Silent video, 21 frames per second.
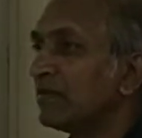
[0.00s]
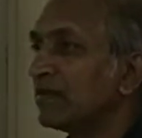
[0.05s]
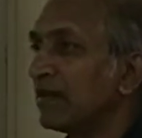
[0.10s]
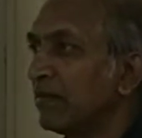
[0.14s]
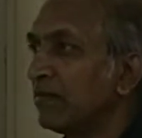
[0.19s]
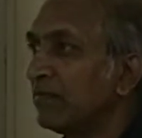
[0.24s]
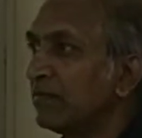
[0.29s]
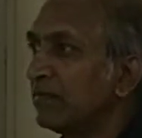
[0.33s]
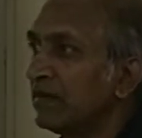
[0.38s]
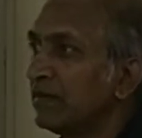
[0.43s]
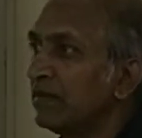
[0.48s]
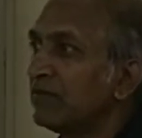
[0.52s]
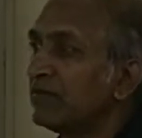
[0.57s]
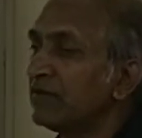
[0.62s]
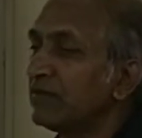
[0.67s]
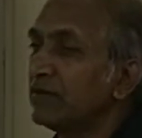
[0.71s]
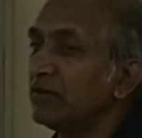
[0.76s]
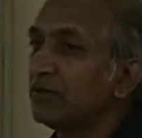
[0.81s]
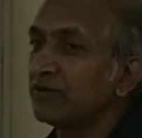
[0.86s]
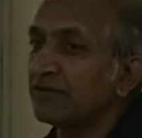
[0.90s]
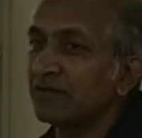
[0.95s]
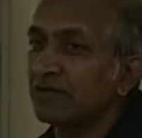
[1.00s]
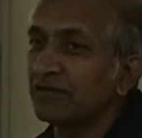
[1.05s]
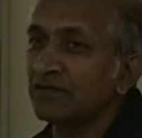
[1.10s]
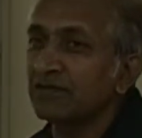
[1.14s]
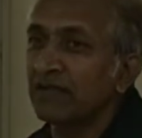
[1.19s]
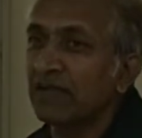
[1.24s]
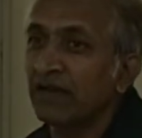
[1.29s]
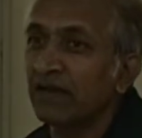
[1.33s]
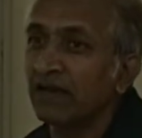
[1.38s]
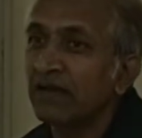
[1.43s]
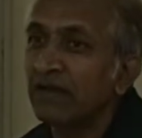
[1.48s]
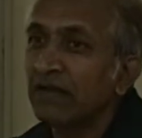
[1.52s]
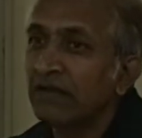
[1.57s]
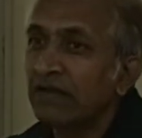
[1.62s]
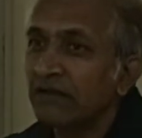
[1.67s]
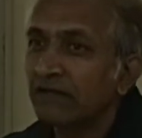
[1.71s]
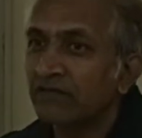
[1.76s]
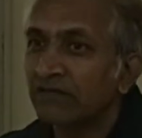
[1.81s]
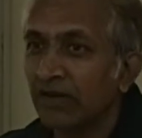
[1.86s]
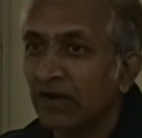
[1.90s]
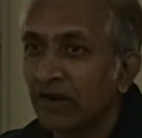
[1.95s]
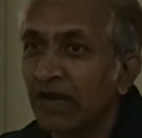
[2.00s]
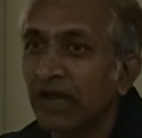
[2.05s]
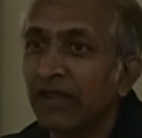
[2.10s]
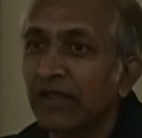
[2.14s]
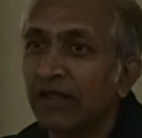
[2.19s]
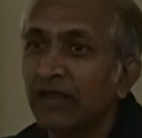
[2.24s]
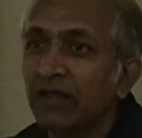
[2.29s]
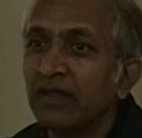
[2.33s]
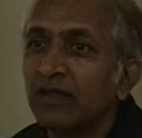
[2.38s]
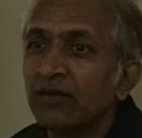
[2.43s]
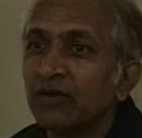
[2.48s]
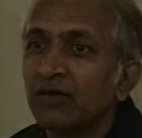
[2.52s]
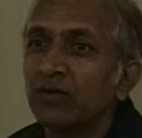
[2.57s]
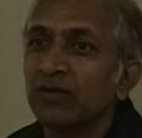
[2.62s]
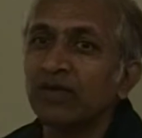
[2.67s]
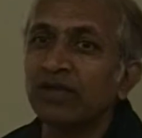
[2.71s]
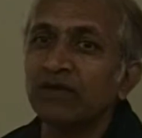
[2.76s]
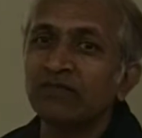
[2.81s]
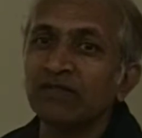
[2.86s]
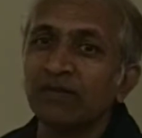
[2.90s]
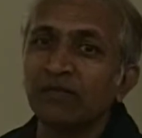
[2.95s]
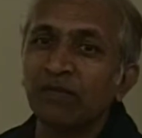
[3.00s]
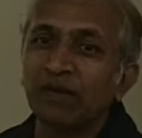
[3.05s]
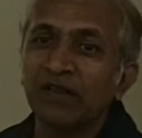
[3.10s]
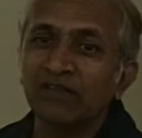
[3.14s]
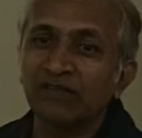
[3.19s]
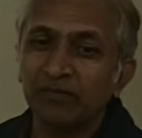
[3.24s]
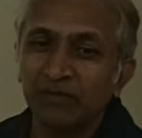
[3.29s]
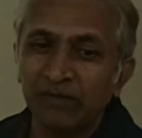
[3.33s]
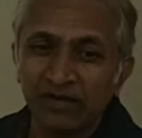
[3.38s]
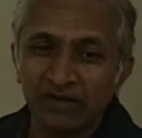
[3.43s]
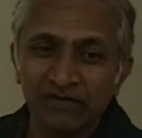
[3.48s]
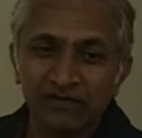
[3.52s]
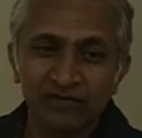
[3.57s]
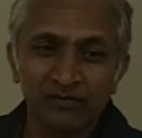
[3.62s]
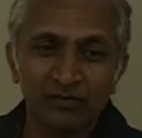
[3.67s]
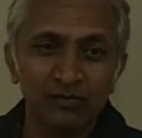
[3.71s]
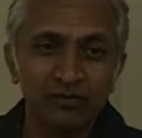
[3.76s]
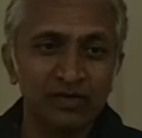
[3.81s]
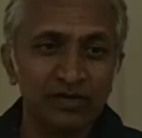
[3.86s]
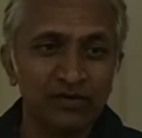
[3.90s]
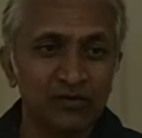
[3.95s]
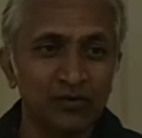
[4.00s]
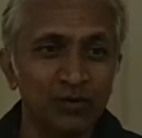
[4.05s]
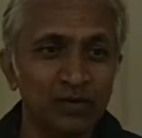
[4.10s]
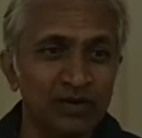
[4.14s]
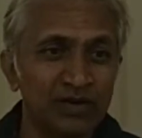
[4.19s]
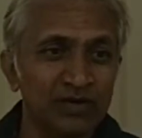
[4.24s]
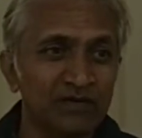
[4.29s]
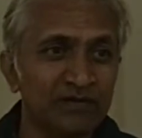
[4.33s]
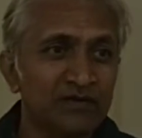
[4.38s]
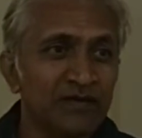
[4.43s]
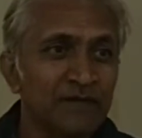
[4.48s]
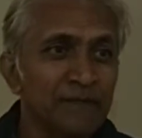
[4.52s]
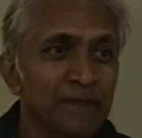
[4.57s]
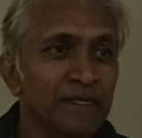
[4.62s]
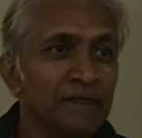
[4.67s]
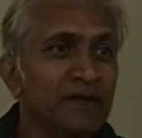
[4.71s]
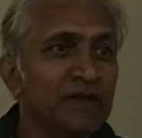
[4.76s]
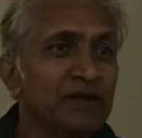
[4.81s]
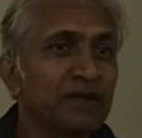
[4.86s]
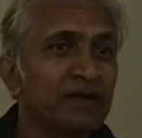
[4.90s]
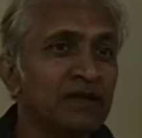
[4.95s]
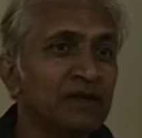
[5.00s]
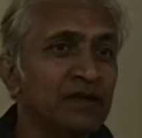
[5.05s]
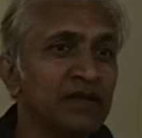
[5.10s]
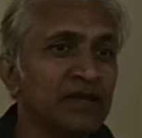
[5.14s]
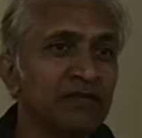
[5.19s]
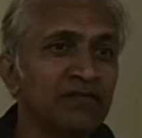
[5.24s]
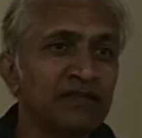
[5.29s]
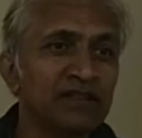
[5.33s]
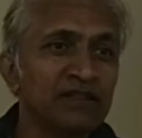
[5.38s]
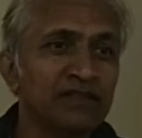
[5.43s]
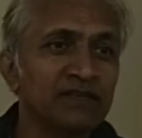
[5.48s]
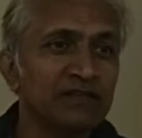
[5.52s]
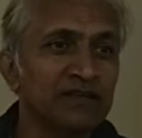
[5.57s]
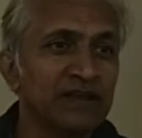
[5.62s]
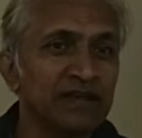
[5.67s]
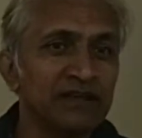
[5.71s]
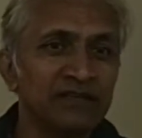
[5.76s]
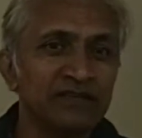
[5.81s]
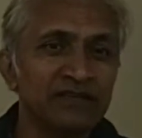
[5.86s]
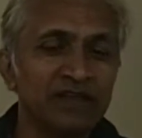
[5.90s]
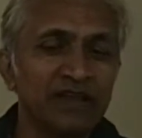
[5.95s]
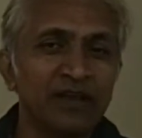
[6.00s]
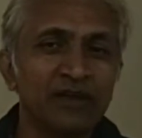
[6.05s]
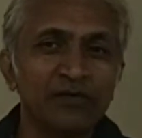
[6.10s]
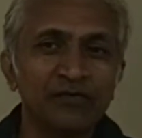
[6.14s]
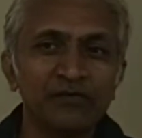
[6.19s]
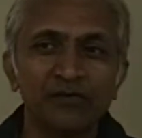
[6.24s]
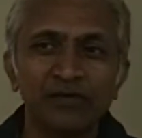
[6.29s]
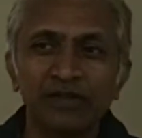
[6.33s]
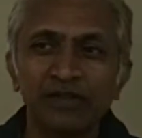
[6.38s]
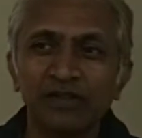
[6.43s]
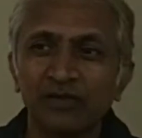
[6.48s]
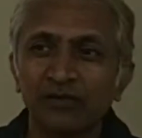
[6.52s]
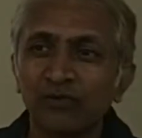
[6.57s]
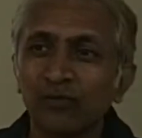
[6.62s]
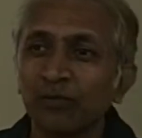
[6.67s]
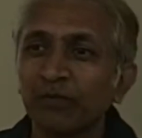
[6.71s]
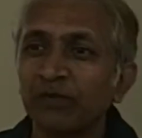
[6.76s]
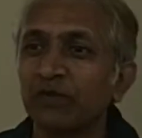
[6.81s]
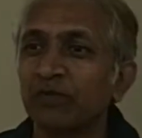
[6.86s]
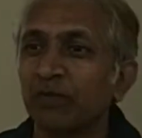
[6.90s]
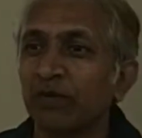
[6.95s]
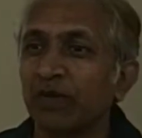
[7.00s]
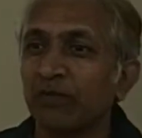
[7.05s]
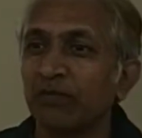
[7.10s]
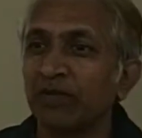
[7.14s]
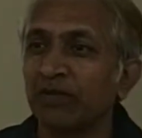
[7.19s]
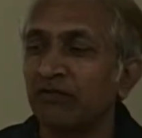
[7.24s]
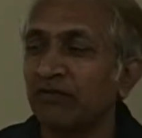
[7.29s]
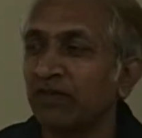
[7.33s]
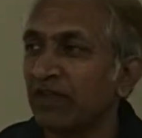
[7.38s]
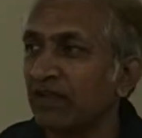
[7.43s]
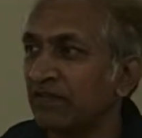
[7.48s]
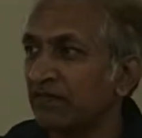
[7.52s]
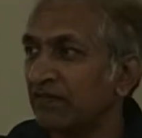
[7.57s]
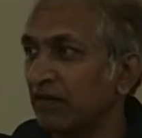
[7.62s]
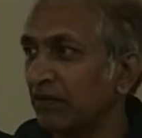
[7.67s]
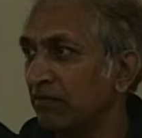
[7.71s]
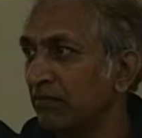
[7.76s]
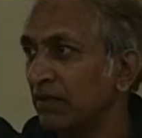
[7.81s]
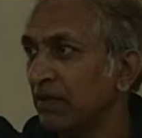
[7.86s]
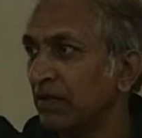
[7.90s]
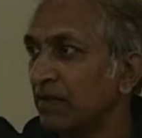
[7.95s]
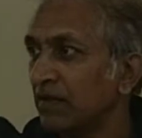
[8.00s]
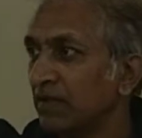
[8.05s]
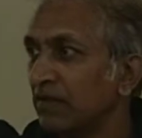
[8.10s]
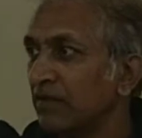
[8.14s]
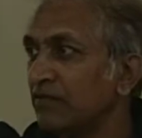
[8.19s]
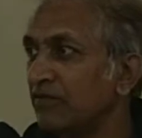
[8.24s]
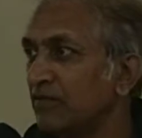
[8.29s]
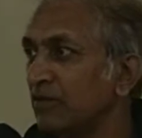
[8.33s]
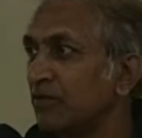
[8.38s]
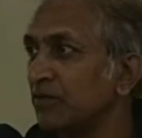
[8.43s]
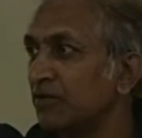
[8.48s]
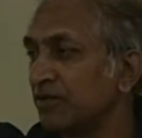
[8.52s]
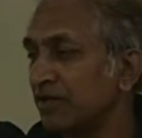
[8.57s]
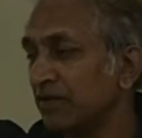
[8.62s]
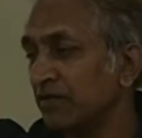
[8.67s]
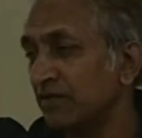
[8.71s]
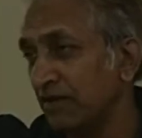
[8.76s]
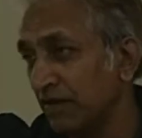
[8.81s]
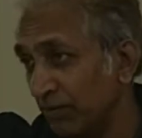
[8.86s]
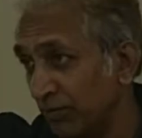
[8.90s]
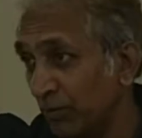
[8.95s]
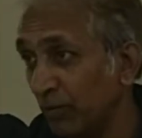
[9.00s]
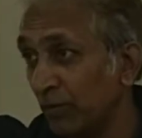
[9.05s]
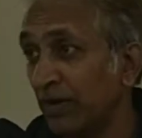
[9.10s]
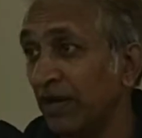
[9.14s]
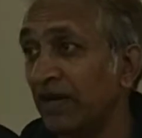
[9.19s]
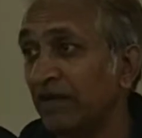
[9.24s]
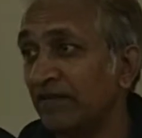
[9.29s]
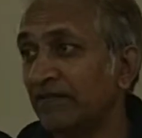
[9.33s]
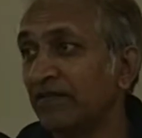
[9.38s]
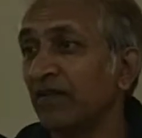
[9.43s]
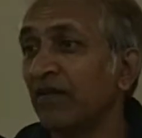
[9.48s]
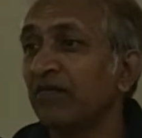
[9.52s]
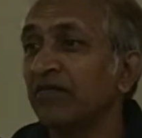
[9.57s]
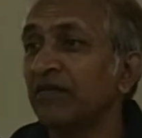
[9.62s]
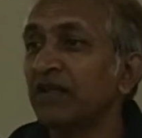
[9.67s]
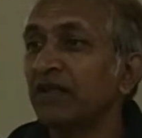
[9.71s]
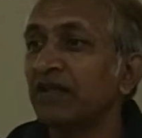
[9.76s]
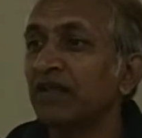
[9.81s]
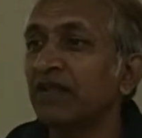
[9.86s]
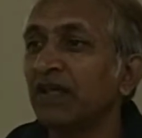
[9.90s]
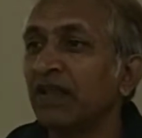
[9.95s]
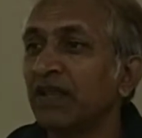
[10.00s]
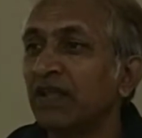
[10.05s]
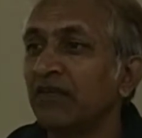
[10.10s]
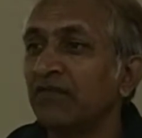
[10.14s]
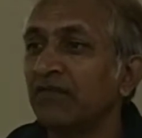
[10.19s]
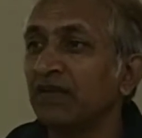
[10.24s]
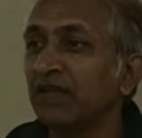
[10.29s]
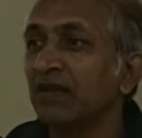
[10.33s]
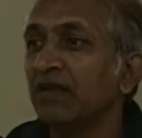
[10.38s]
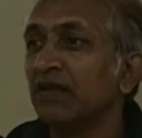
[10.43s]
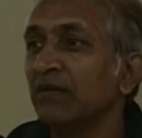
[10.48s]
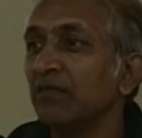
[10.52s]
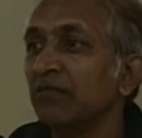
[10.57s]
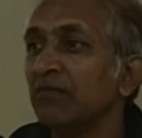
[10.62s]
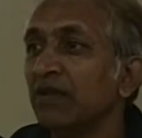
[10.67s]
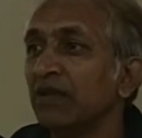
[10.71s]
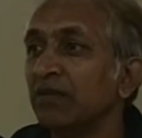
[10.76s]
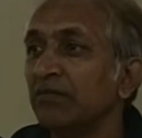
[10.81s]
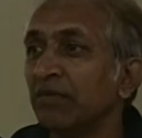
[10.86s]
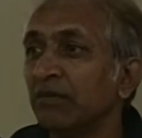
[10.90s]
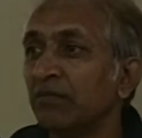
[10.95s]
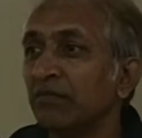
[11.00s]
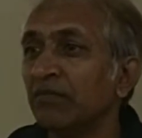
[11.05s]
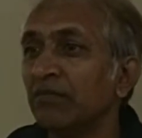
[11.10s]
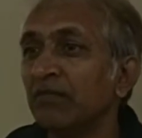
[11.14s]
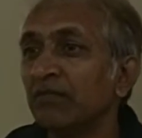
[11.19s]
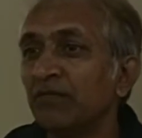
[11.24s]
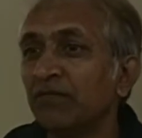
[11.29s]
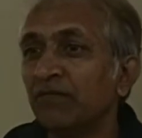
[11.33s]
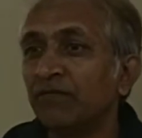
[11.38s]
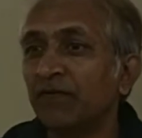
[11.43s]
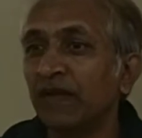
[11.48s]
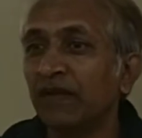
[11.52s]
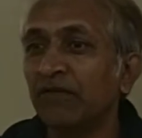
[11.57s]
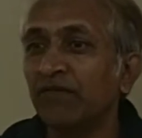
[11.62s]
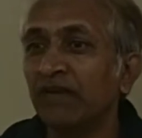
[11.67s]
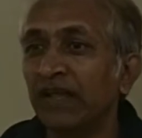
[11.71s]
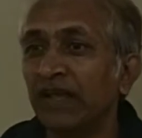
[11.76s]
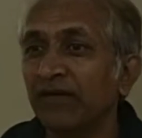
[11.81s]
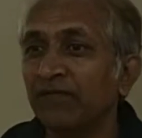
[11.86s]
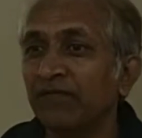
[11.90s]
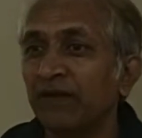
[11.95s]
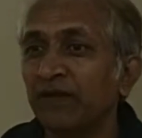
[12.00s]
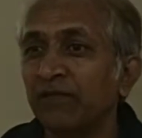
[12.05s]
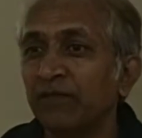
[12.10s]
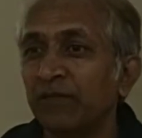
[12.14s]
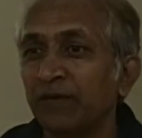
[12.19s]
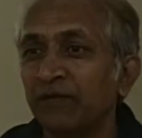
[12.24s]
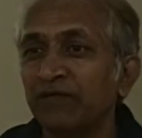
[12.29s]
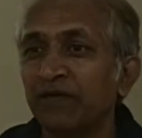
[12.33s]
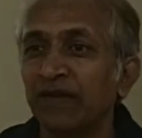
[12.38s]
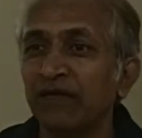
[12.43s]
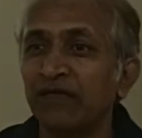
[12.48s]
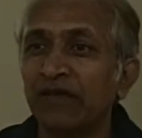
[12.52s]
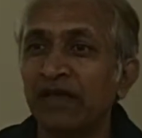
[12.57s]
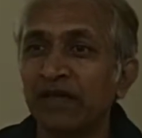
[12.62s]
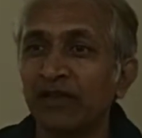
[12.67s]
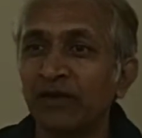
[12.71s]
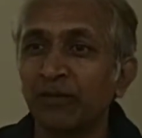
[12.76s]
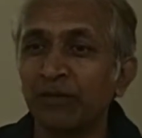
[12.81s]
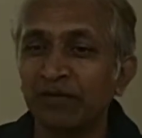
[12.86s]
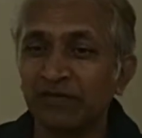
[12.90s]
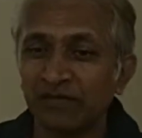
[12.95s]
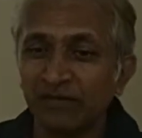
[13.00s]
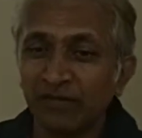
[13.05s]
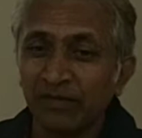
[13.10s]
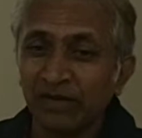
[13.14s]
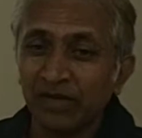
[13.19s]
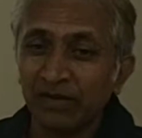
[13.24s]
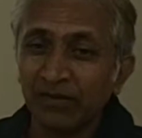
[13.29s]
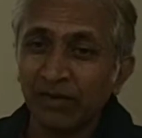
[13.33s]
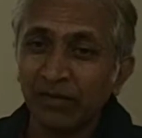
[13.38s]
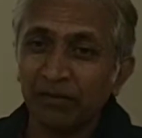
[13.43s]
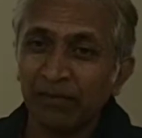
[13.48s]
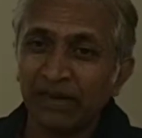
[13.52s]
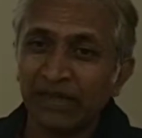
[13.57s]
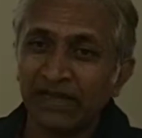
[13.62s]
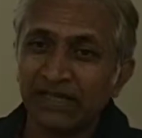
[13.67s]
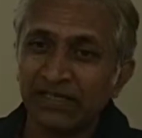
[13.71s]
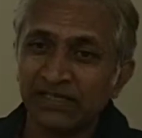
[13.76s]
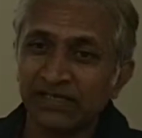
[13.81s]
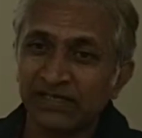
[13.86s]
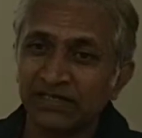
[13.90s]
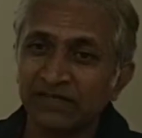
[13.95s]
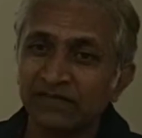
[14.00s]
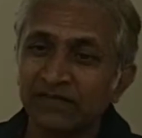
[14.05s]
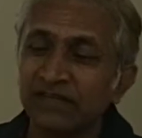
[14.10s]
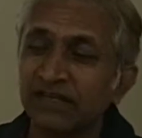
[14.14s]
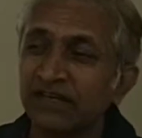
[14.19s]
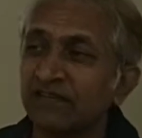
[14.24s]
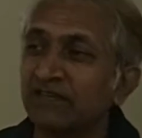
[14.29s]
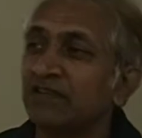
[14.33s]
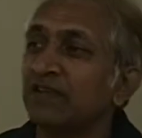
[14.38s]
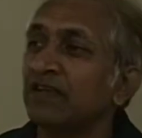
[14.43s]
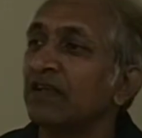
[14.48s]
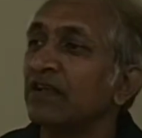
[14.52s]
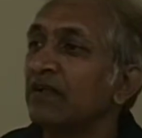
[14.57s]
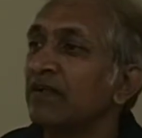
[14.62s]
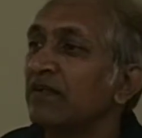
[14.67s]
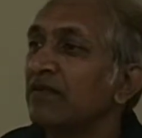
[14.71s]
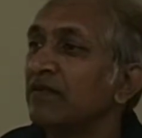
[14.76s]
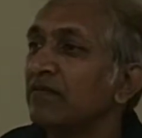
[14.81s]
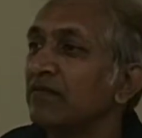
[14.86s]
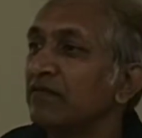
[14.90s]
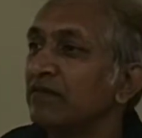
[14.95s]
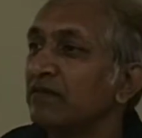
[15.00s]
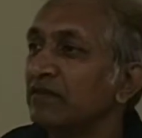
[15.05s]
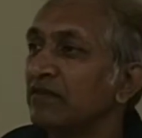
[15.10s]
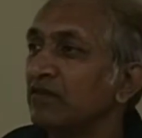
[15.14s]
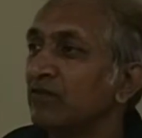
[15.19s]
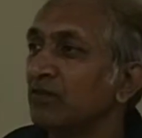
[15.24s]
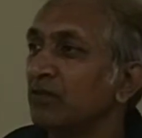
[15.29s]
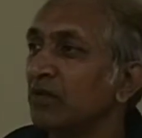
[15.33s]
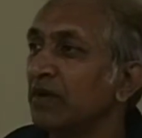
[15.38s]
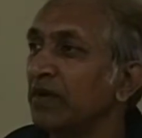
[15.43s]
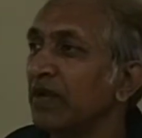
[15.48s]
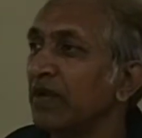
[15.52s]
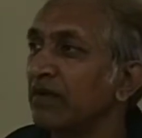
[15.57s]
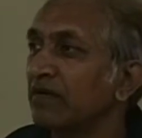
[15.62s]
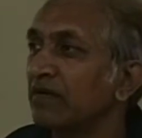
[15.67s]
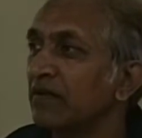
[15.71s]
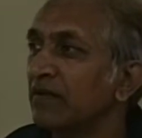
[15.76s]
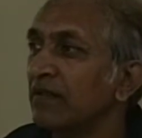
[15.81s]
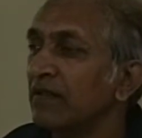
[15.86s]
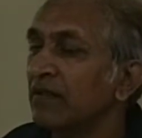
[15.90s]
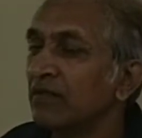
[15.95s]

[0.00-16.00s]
Some institutions are struggling to give the placements to the students even at the salary of 20,000 rupees per month, whereas some institutions in Pune itself, they are giving minimum 5 lakh, 5.5 lakh rupees, the minimum package, CDC, with the student gets.